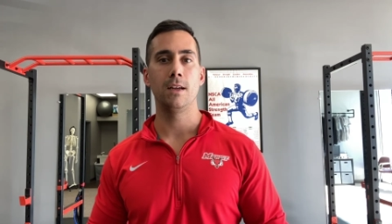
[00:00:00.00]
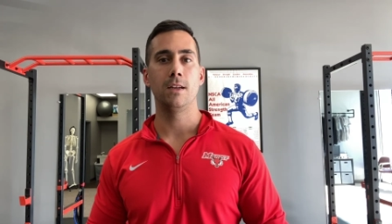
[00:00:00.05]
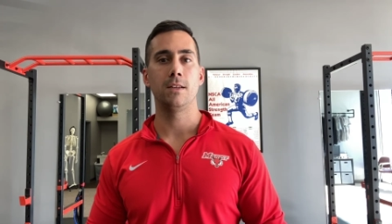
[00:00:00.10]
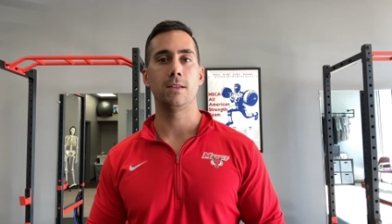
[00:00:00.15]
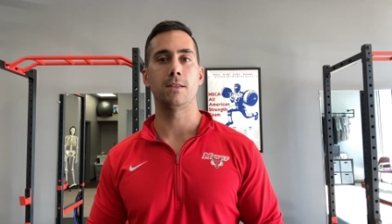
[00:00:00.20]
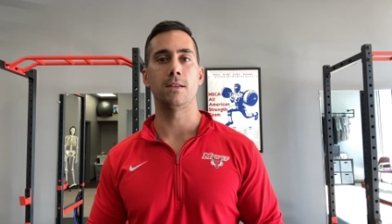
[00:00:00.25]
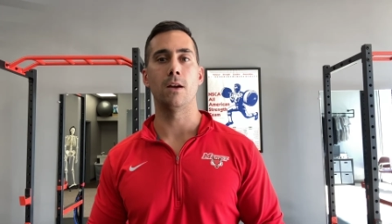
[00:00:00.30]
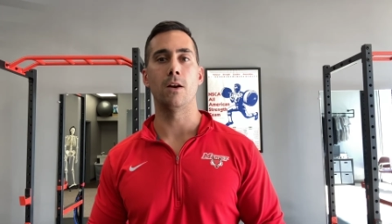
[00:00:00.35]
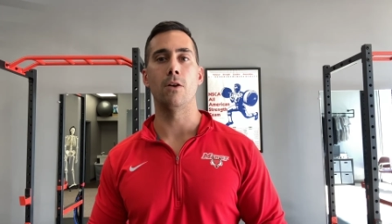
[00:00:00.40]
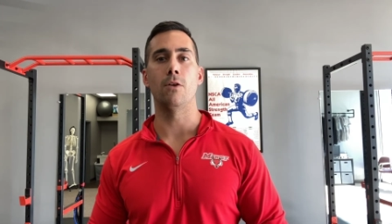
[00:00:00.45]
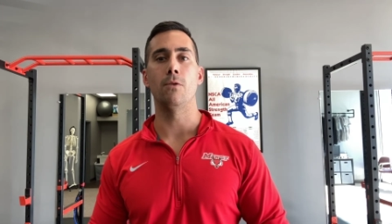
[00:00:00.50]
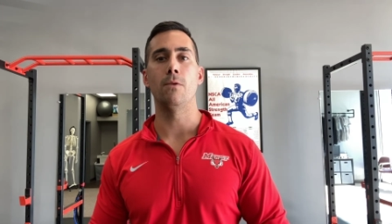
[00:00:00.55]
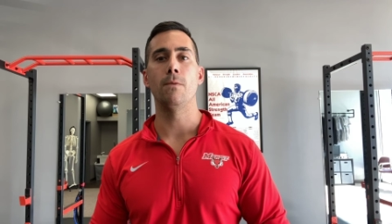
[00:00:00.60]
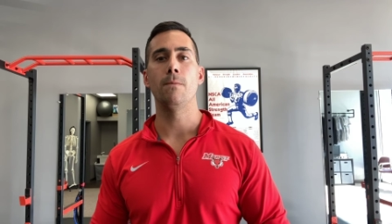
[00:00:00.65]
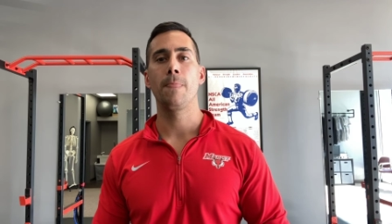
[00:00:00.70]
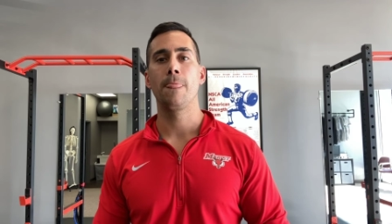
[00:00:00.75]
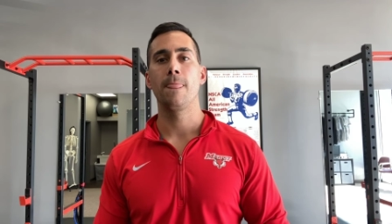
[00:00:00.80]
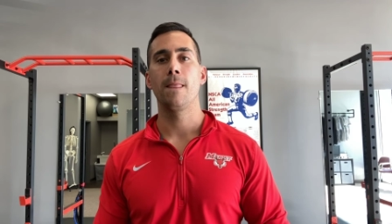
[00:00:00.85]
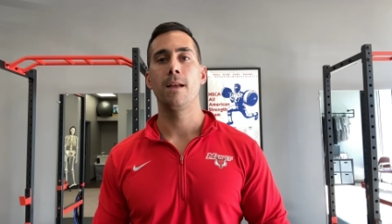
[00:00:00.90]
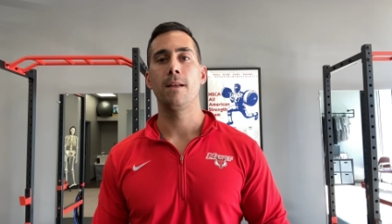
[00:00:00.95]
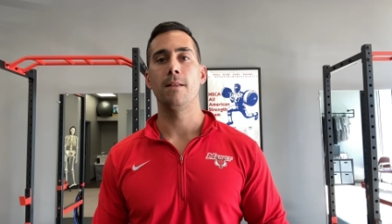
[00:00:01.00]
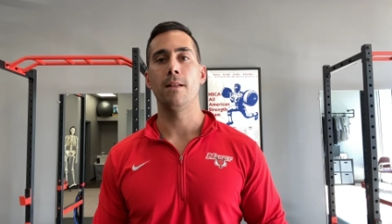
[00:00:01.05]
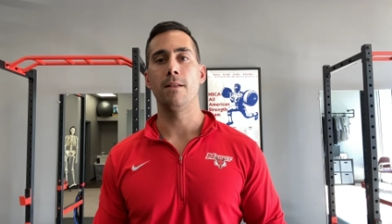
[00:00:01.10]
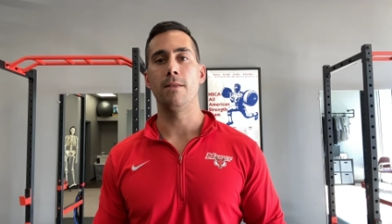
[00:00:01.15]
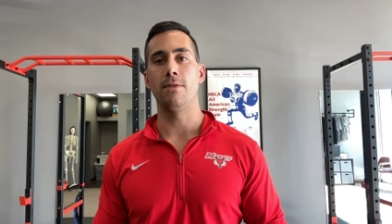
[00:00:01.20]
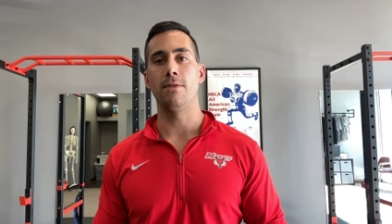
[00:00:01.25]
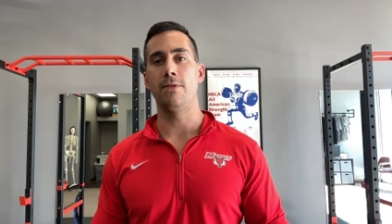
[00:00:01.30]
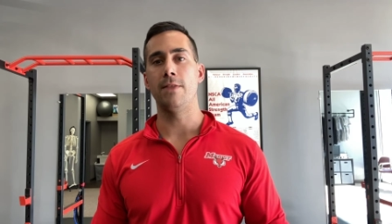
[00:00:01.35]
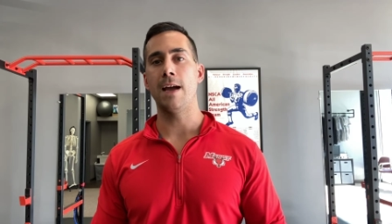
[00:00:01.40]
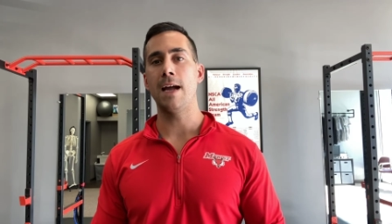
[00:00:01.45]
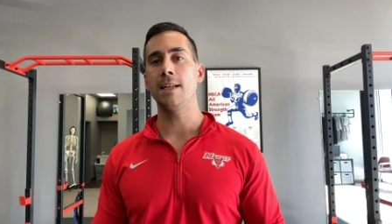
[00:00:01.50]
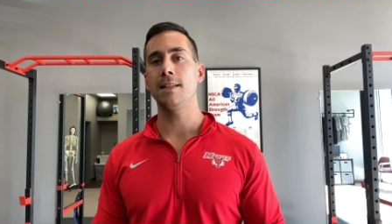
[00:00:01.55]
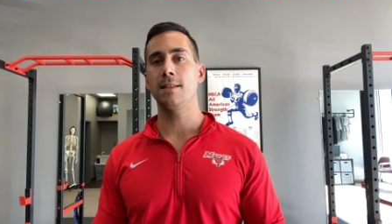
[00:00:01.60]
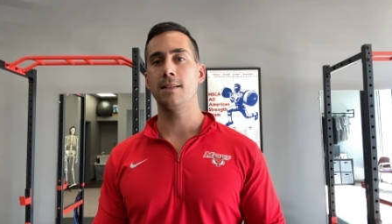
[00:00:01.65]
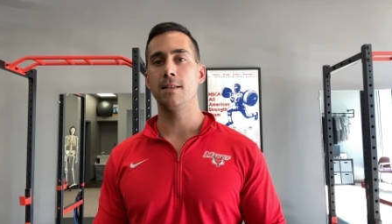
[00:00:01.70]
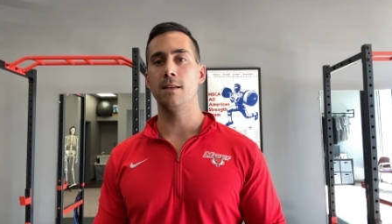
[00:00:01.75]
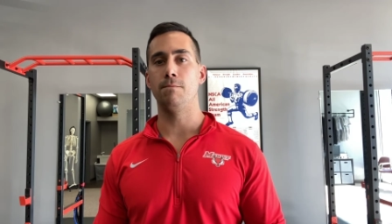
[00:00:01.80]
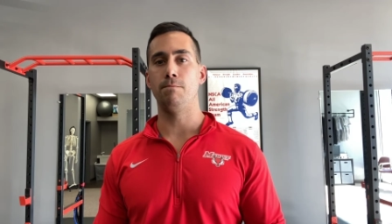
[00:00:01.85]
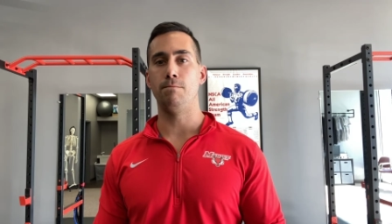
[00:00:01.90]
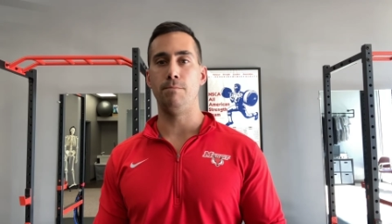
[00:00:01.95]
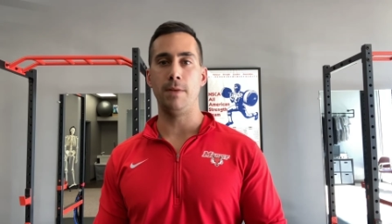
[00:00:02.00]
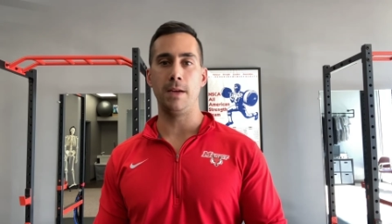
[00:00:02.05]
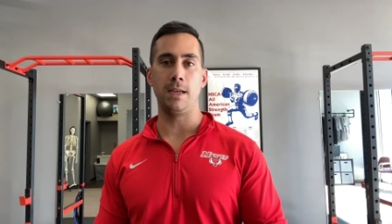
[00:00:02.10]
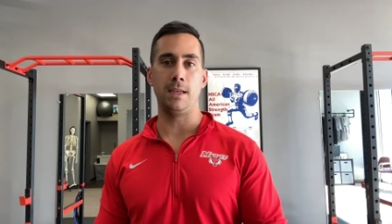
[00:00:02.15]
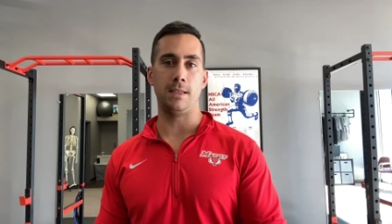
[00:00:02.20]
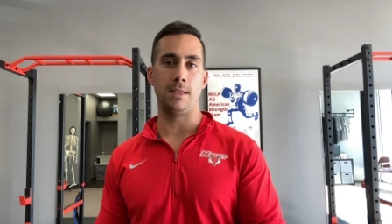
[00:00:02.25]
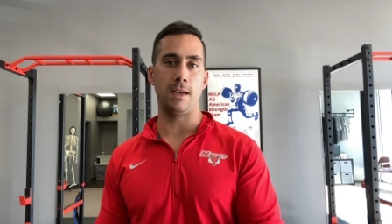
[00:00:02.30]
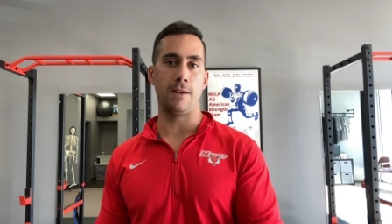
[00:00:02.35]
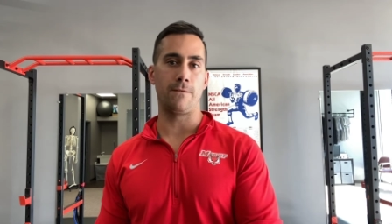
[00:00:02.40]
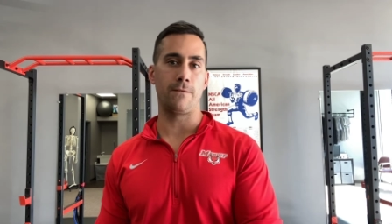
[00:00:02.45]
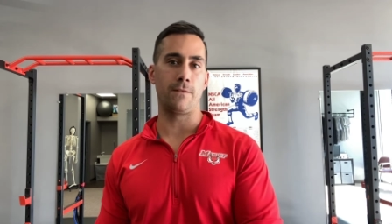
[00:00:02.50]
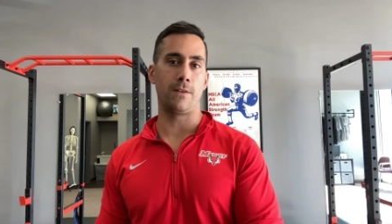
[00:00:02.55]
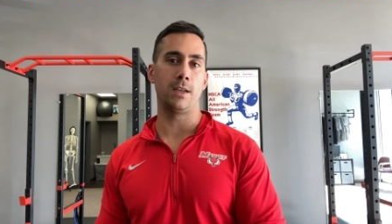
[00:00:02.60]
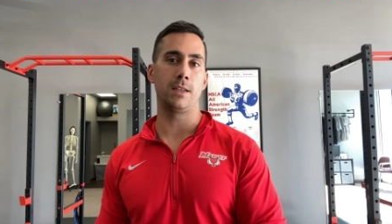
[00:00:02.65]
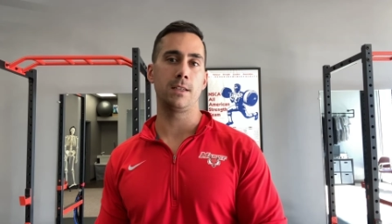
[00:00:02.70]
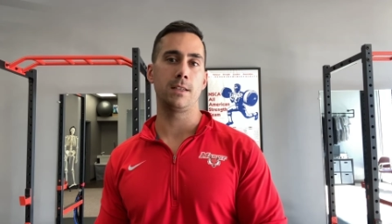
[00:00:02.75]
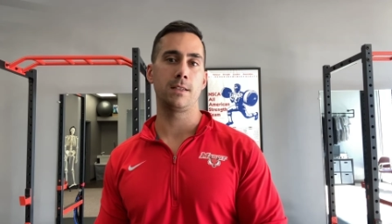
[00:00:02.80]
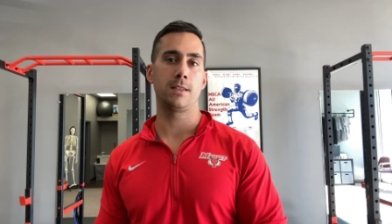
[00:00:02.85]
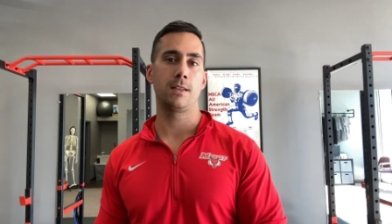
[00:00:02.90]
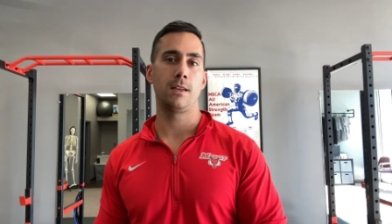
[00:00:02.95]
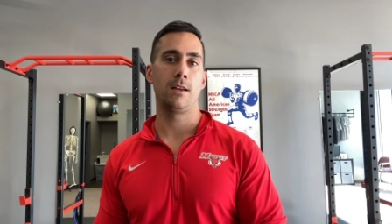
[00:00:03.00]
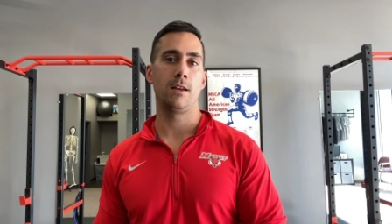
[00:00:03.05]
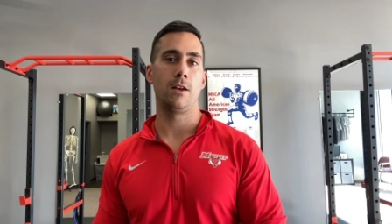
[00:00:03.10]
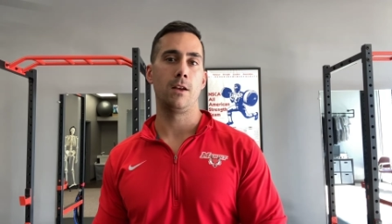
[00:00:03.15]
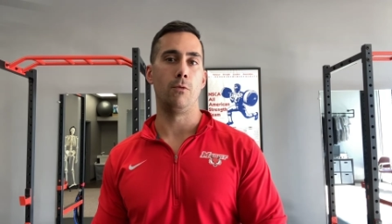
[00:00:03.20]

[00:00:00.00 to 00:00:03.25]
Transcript: So that's the big difference